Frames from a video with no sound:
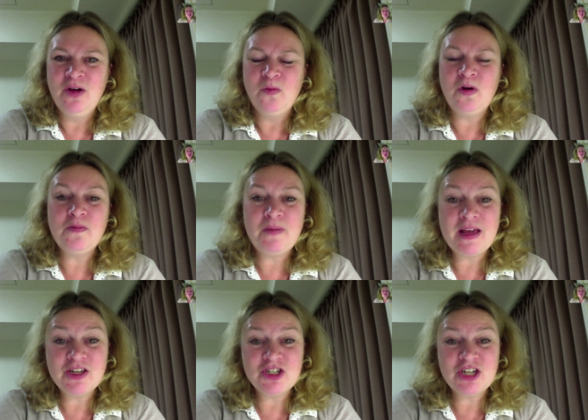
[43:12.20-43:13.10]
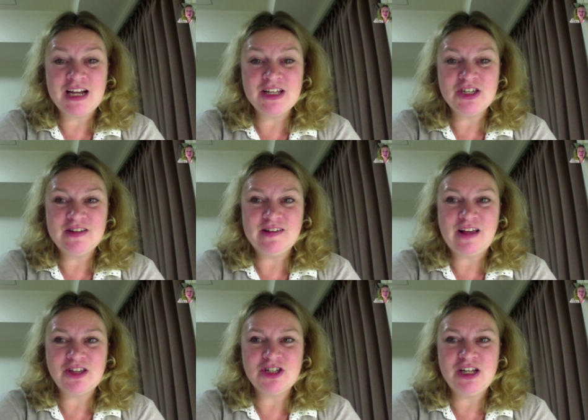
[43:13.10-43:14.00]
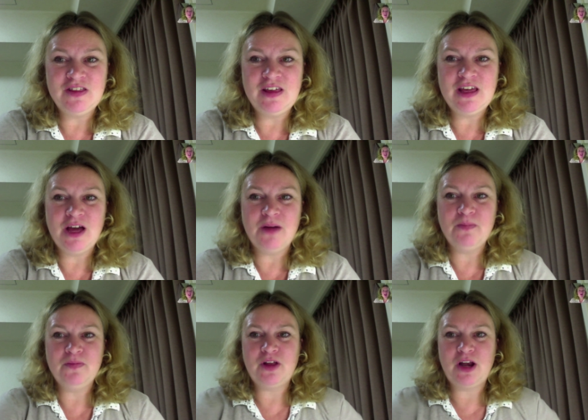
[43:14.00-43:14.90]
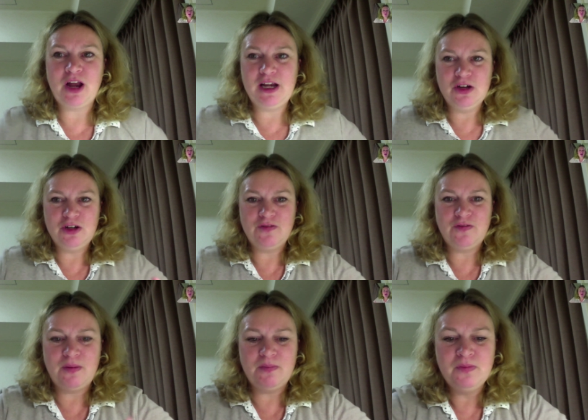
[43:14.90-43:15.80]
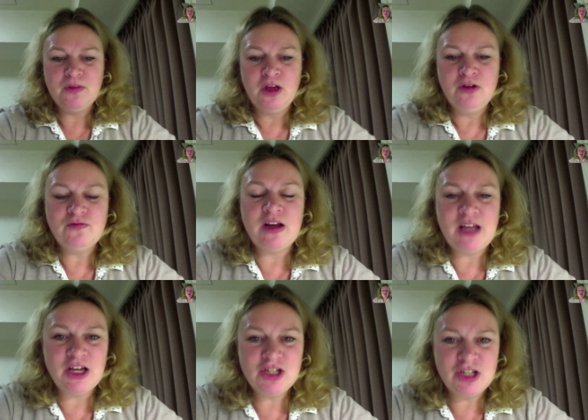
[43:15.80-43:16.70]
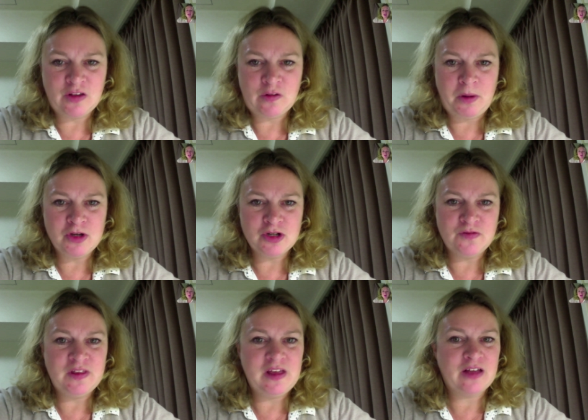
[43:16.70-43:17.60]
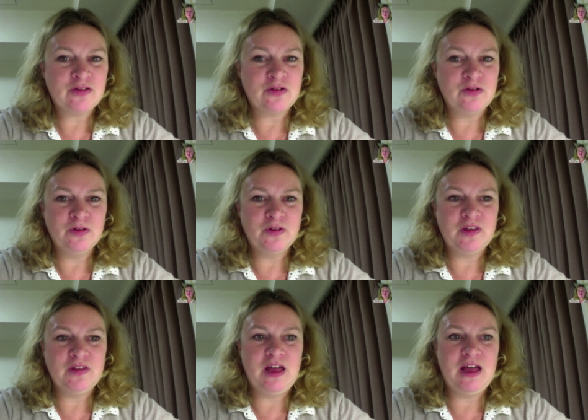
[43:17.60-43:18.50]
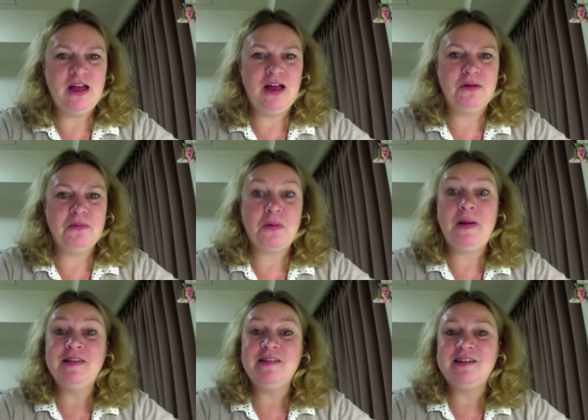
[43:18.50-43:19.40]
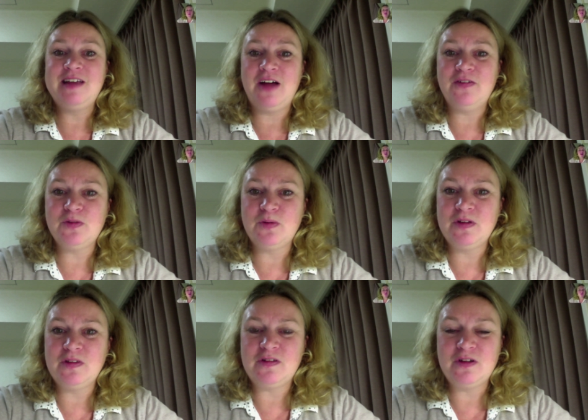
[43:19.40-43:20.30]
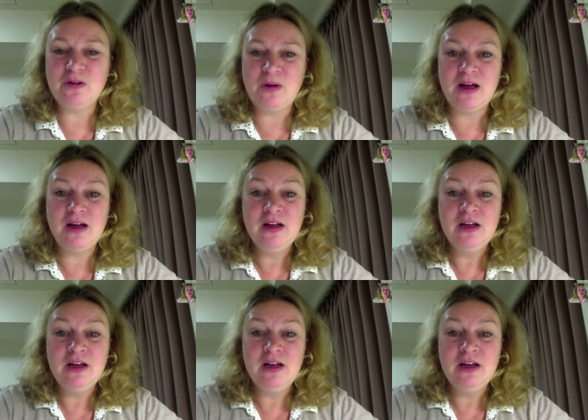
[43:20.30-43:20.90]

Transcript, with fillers: one of the biggest challenges is actually the um, the likelihood of um, radiation exposure for the astronauts and their uh, propensity afterwards to uh,